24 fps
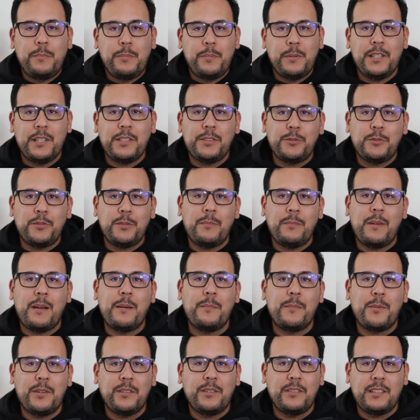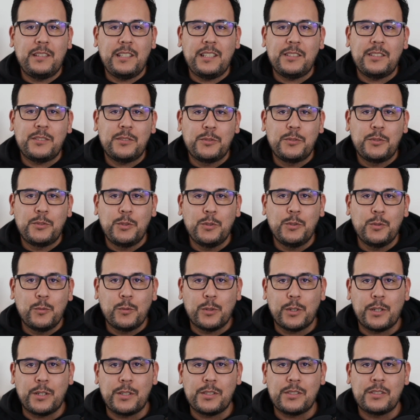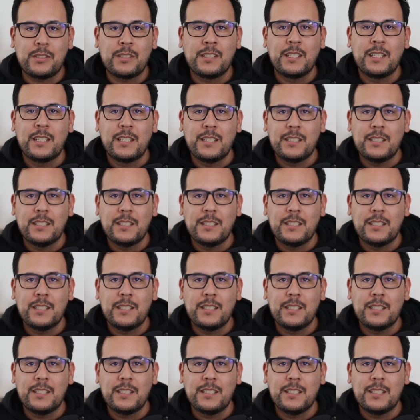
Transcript: please remember these two words,